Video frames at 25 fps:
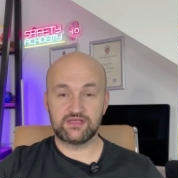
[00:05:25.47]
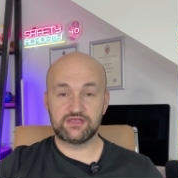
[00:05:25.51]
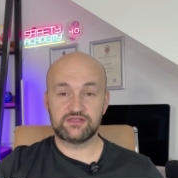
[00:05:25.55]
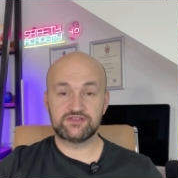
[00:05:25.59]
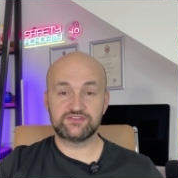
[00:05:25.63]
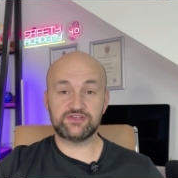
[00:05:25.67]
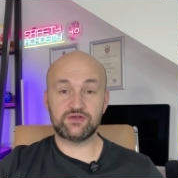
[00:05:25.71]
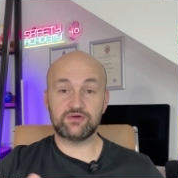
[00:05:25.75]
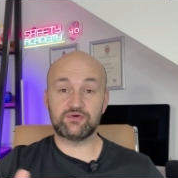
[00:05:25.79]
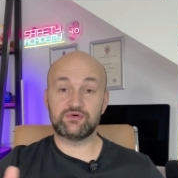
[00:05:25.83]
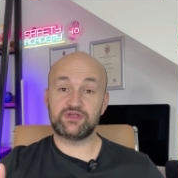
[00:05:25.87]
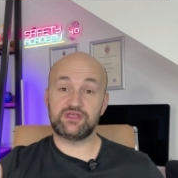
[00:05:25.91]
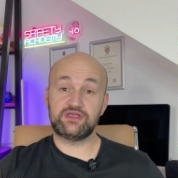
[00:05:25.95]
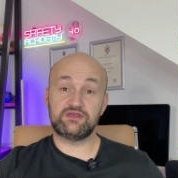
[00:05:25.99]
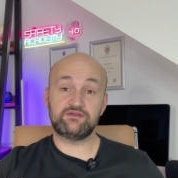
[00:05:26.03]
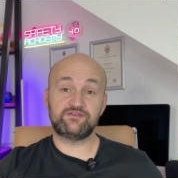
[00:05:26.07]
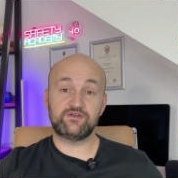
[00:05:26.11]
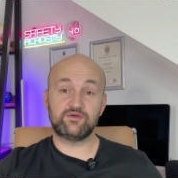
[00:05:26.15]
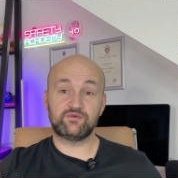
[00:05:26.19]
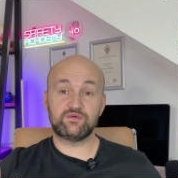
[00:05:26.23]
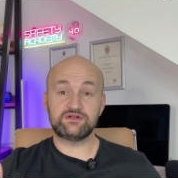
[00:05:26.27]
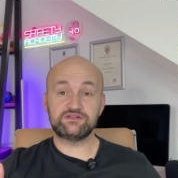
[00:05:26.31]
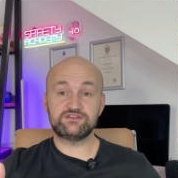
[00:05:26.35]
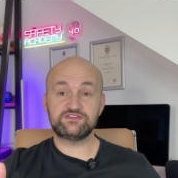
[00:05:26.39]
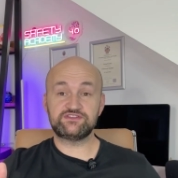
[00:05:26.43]
So, if
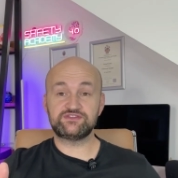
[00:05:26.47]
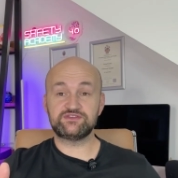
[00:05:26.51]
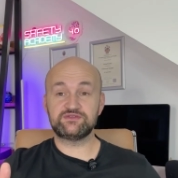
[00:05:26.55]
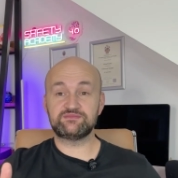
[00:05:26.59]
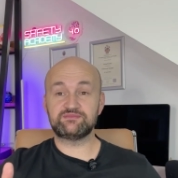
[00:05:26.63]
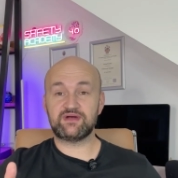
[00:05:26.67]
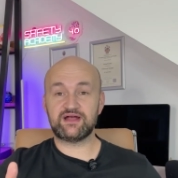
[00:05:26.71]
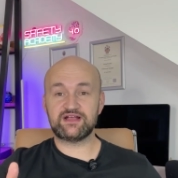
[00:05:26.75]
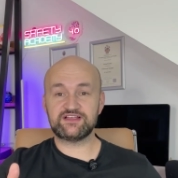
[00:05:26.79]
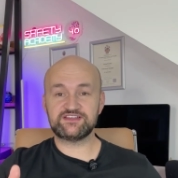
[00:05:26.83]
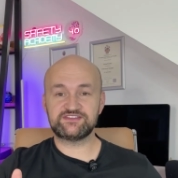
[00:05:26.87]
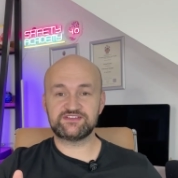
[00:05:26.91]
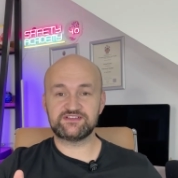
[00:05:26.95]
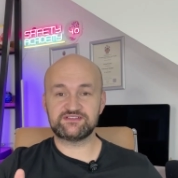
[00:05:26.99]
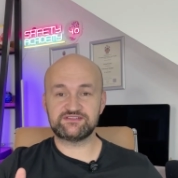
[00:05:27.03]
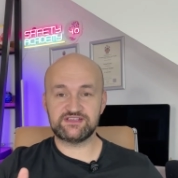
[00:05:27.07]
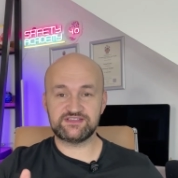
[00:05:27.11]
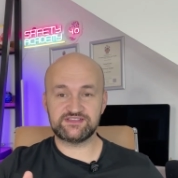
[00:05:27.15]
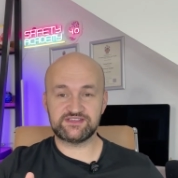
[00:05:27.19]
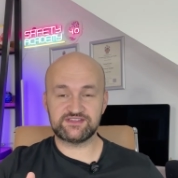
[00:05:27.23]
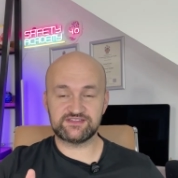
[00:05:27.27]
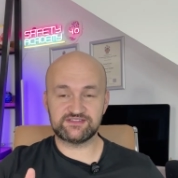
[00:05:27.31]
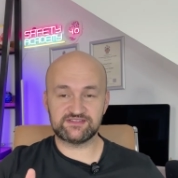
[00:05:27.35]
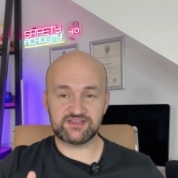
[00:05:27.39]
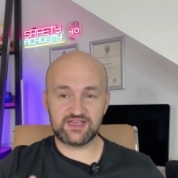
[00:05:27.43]
you want to master
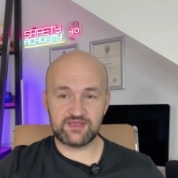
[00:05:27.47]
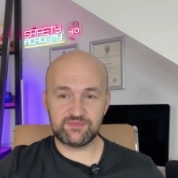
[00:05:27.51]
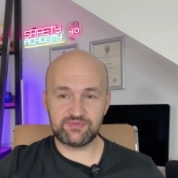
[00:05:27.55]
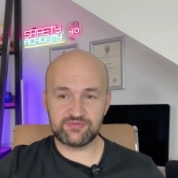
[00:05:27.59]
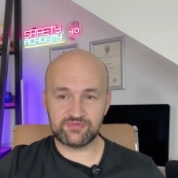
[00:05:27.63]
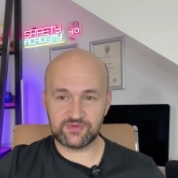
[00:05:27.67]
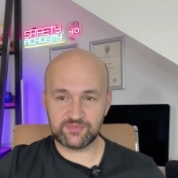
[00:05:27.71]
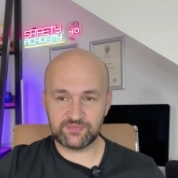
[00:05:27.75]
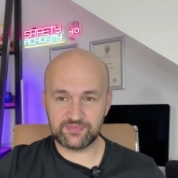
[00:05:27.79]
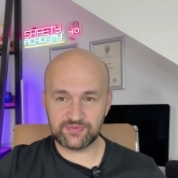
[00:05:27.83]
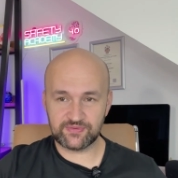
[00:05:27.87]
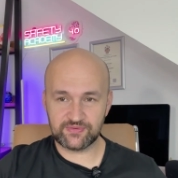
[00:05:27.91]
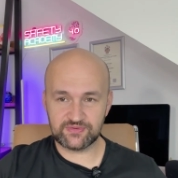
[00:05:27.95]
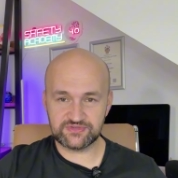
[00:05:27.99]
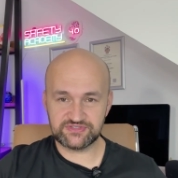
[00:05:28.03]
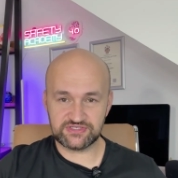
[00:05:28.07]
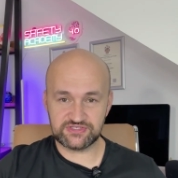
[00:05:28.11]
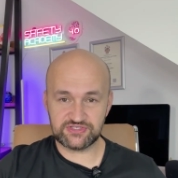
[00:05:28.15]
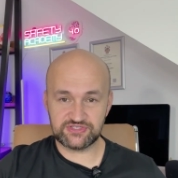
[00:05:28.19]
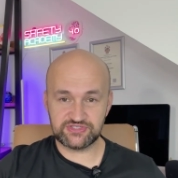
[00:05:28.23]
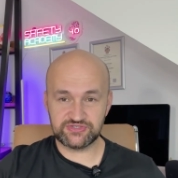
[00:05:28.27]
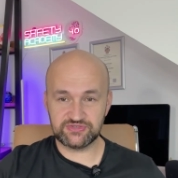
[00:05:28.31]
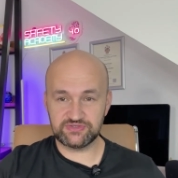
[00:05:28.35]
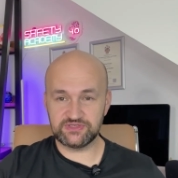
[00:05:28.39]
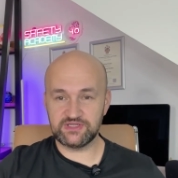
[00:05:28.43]
this sniper approach
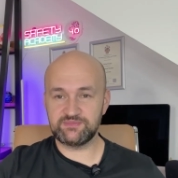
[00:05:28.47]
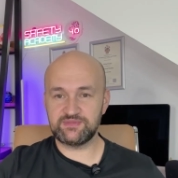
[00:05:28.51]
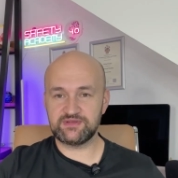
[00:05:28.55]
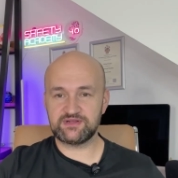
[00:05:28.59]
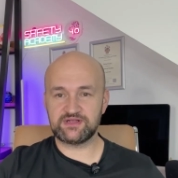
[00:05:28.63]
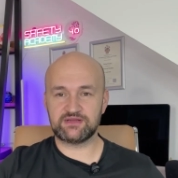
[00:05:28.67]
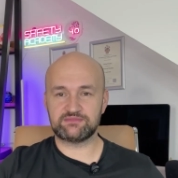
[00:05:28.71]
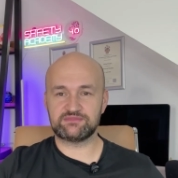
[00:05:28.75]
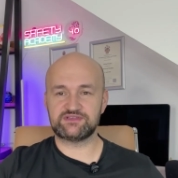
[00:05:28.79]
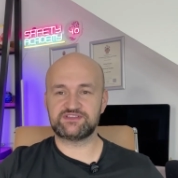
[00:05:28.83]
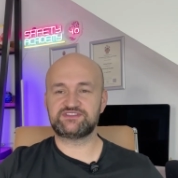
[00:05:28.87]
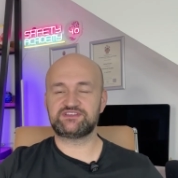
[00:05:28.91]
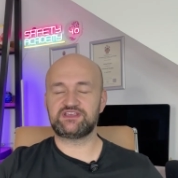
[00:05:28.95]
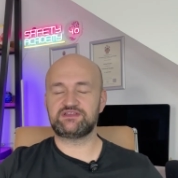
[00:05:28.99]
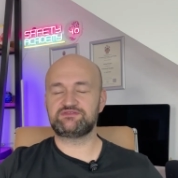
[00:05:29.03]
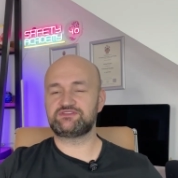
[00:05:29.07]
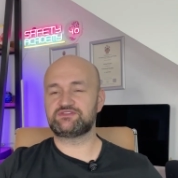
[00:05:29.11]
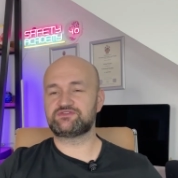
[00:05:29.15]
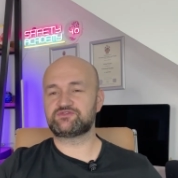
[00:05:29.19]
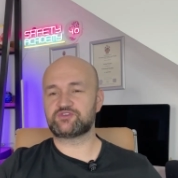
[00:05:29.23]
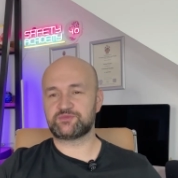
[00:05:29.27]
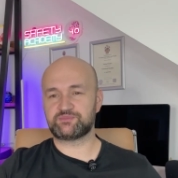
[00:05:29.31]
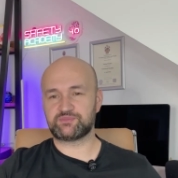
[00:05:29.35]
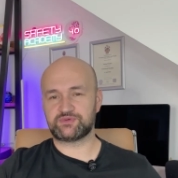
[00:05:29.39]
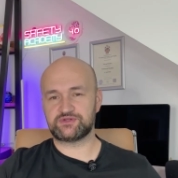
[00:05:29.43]
and truly become a
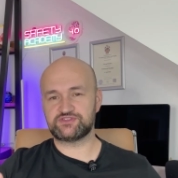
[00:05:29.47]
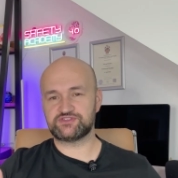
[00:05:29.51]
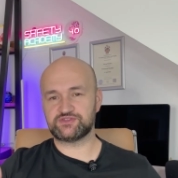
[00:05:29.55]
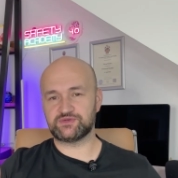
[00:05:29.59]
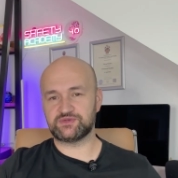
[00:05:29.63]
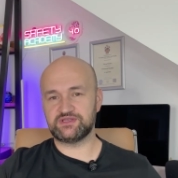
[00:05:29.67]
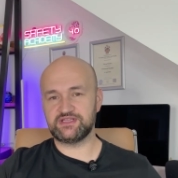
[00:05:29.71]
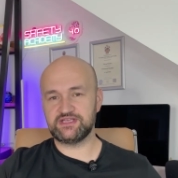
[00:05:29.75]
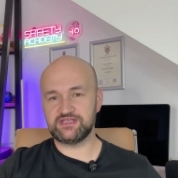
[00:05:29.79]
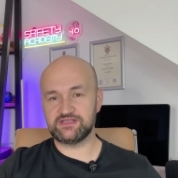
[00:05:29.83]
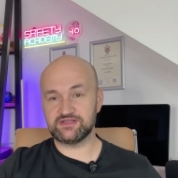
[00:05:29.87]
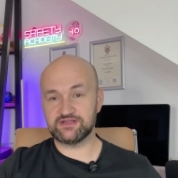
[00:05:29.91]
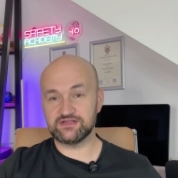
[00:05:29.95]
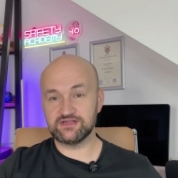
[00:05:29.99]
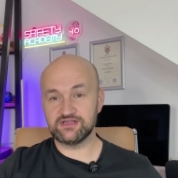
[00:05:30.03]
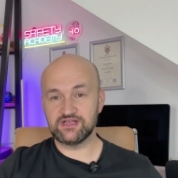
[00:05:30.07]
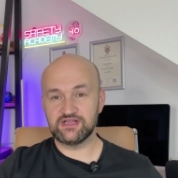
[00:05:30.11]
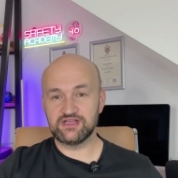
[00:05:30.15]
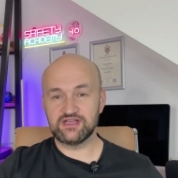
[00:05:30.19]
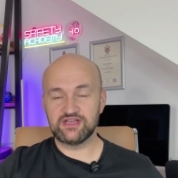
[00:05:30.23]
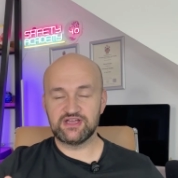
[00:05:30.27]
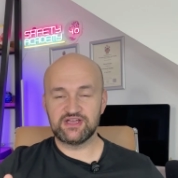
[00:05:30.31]
Safety 4.0 leader,